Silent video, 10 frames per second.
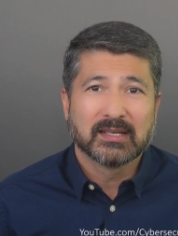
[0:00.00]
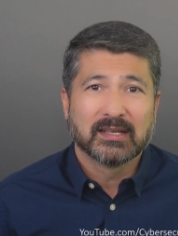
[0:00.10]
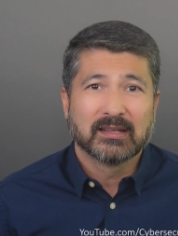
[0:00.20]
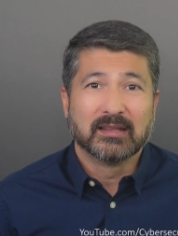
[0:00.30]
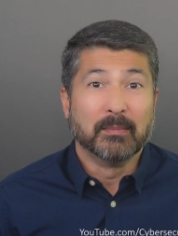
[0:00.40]

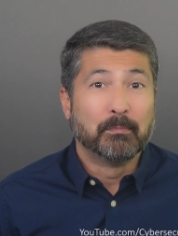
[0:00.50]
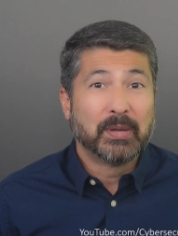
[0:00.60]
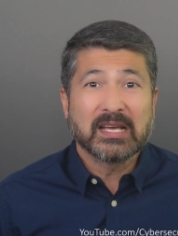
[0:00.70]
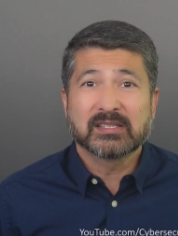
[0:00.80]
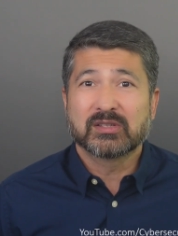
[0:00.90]
the
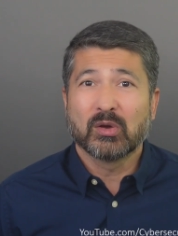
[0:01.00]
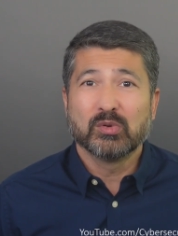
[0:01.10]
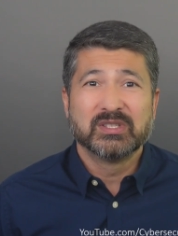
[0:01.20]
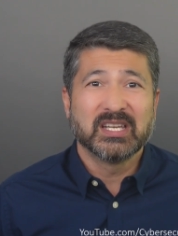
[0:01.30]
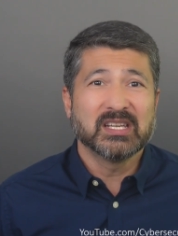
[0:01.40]
B S O
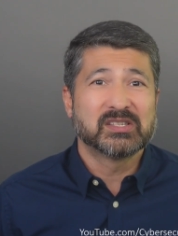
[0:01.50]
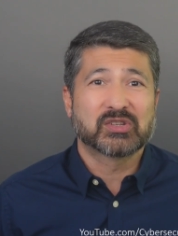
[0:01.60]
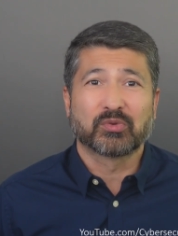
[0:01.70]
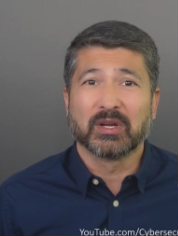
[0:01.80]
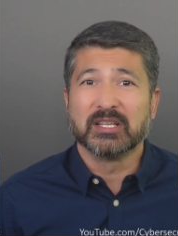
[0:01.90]
D
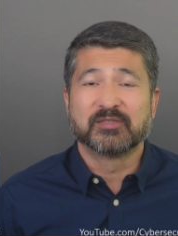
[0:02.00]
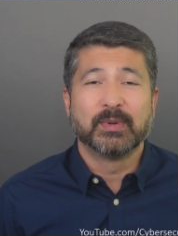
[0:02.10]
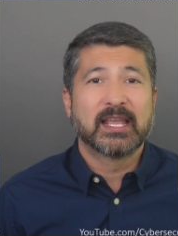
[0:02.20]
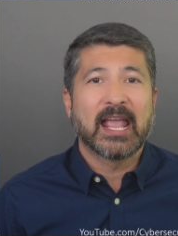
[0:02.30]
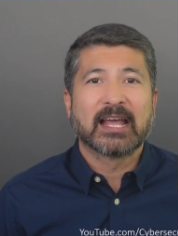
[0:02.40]
screens
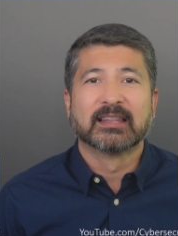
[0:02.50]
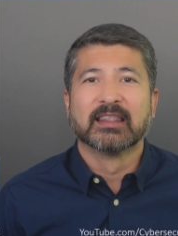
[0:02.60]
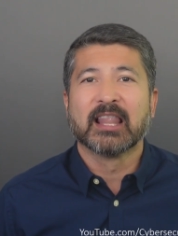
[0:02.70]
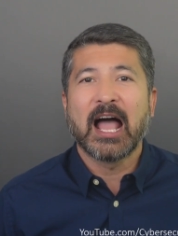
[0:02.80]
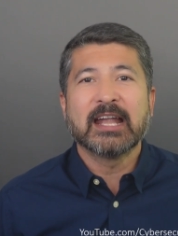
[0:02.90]
began
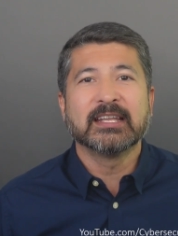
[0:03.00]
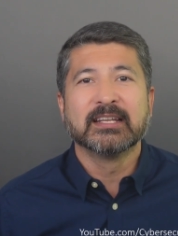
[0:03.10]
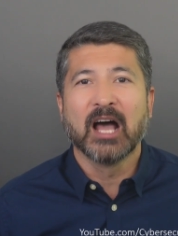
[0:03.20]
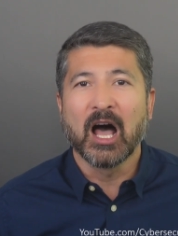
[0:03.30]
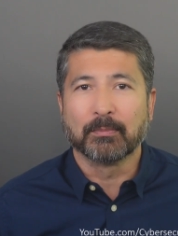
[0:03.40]
lighting
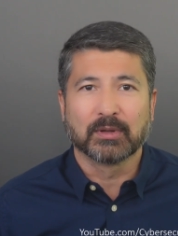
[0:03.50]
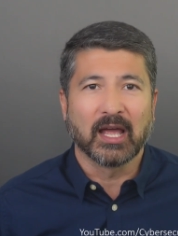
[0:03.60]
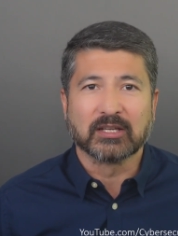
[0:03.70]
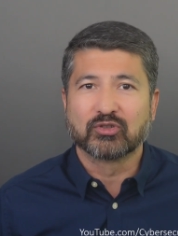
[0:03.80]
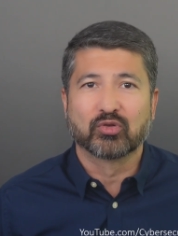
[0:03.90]
up
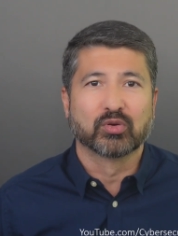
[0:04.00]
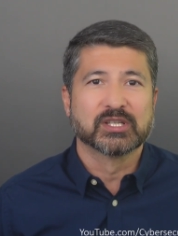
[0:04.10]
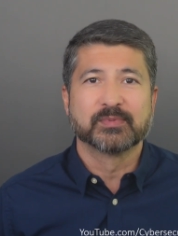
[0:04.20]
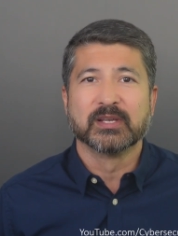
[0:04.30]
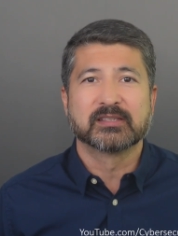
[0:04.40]
like
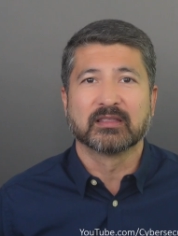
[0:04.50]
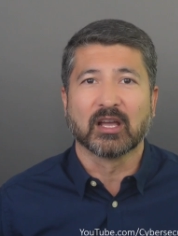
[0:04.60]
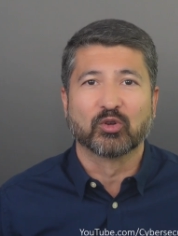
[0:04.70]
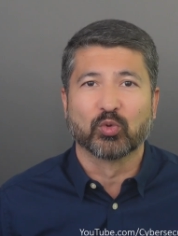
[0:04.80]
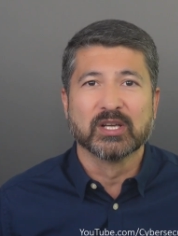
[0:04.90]
Christmas at the
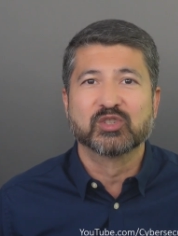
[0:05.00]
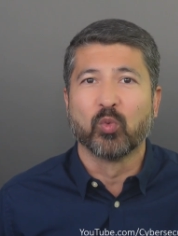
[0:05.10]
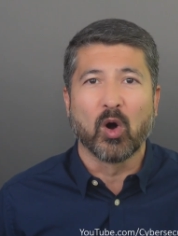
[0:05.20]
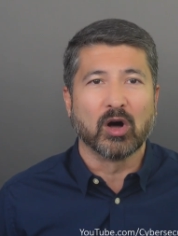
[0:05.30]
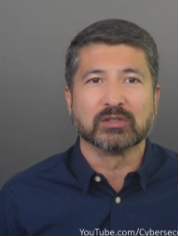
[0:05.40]

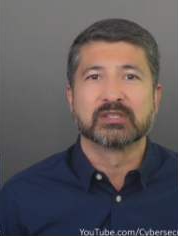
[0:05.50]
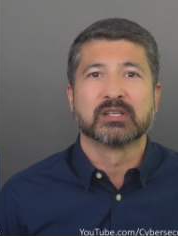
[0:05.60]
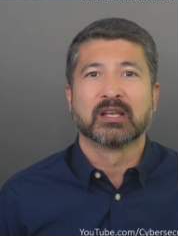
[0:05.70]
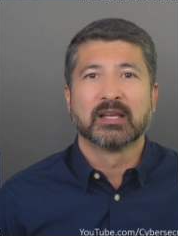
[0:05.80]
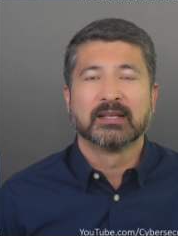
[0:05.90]
Griswolds.
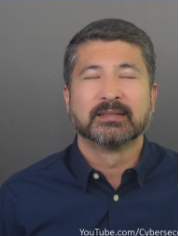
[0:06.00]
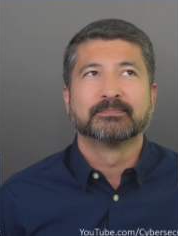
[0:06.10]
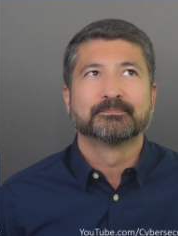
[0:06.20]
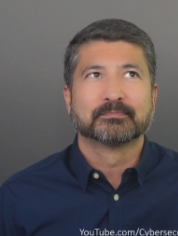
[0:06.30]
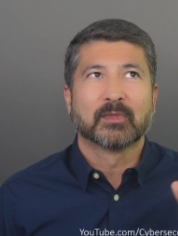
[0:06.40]

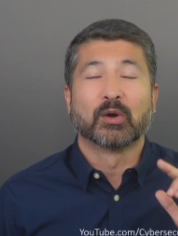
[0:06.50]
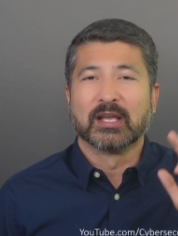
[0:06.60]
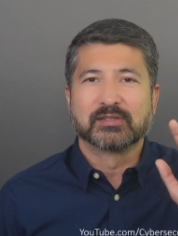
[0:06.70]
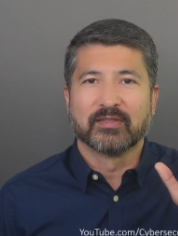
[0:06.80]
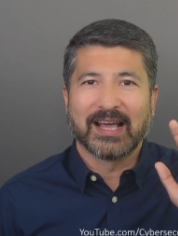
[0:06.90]
Okay,
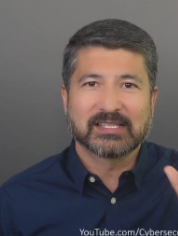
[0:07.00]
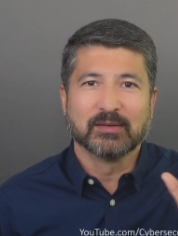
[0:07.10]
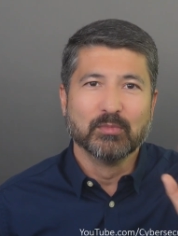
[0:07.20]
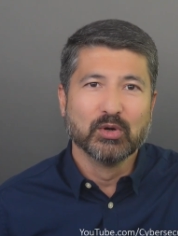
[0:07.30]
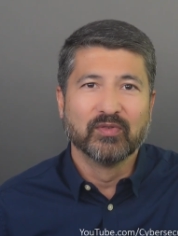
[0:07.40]
so that's a
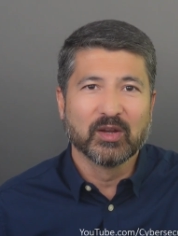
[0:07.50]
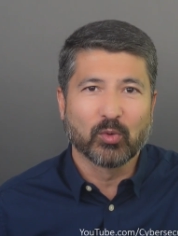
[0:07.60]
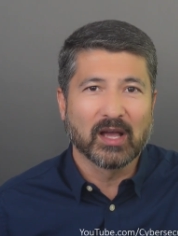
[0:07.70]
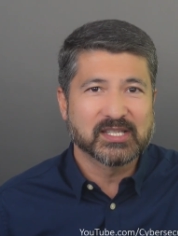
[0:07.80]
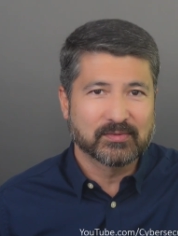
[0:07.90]
movie
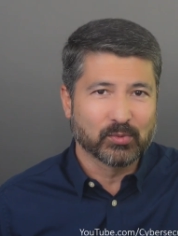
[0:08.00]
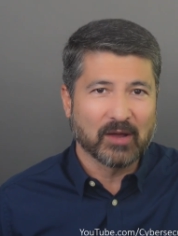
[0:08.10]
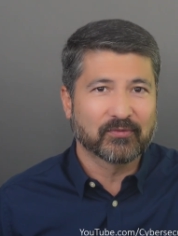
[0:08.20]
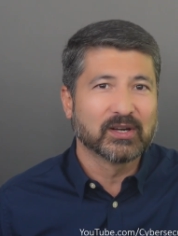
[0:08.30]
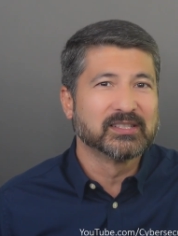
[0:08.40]
res-
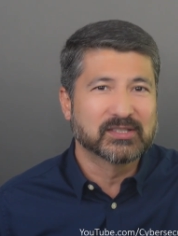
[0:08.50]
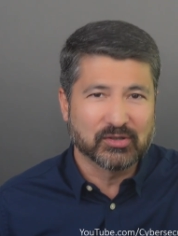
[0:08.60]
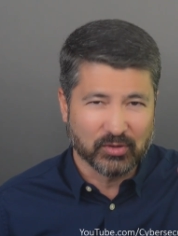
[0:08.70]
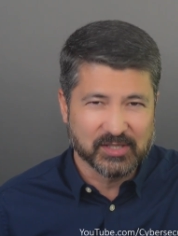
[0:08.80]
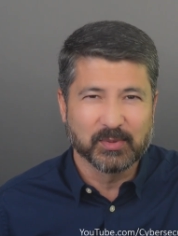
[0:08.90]
reference,
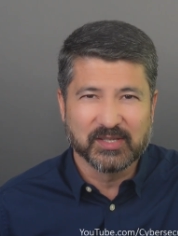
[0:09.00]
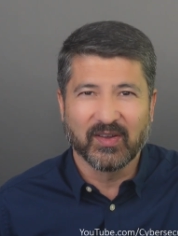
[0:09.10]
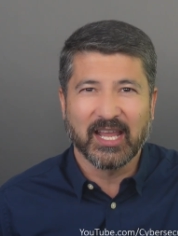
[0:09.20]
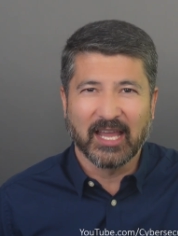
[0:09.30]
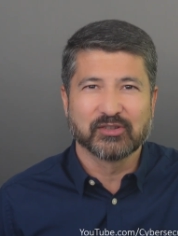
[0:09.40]
Christmas
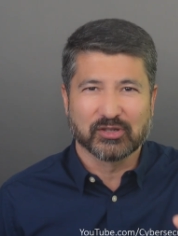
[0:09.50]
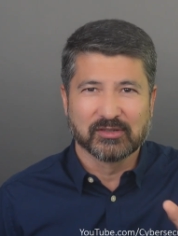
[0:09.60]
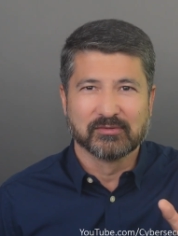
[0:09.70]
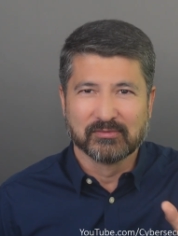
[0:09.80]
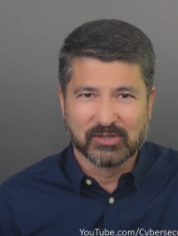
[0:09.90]

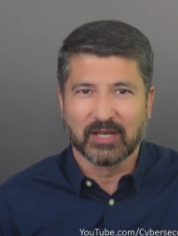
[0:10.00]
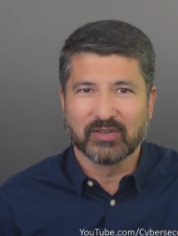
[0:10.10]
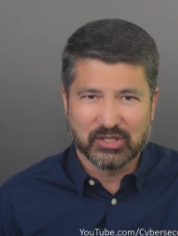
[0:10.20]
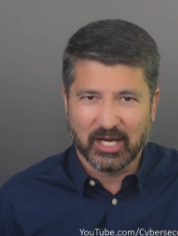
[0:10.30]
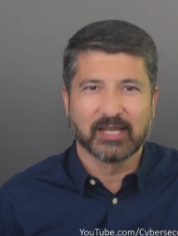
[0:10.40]
Vacation, Chevy
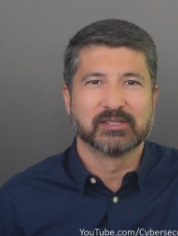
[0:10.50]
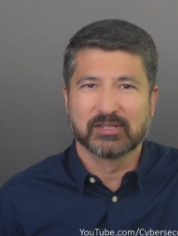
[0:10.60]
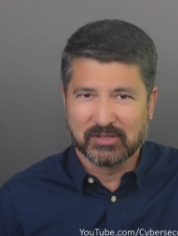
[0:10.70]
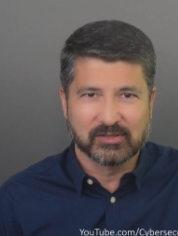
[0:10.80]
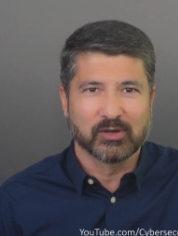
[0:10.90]

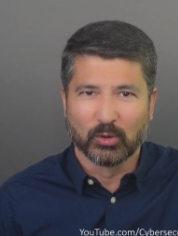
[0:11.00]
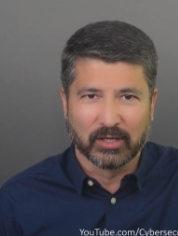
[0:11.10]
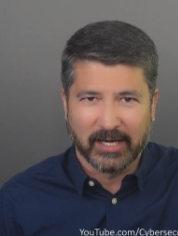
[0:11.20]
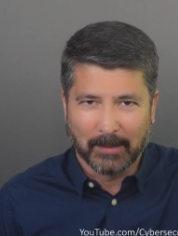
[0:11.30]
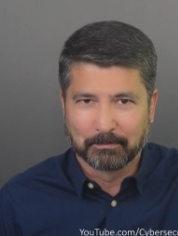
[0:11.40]
Chase, go look it up.